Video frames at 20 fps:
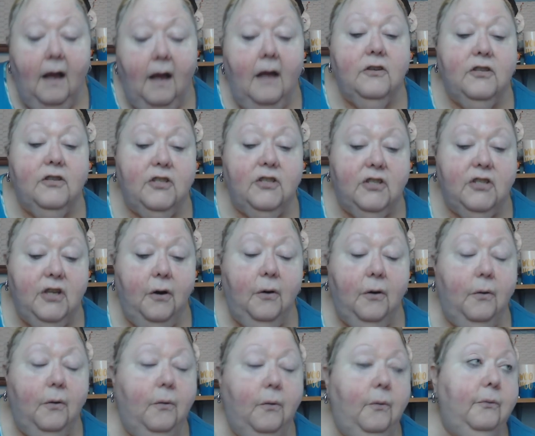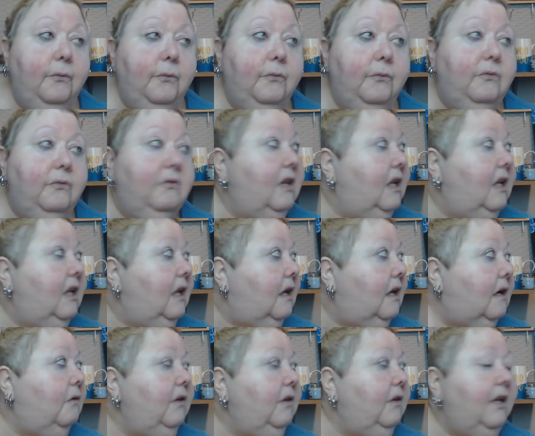So, you
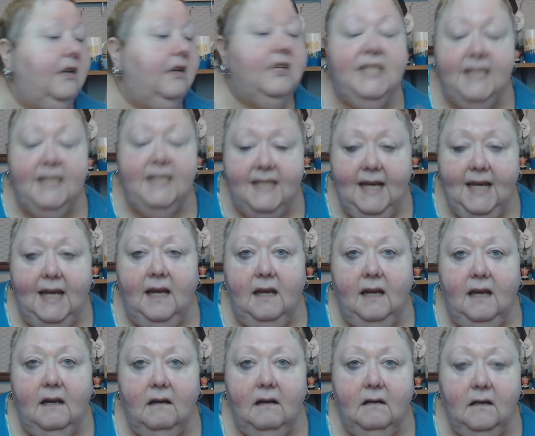know, you see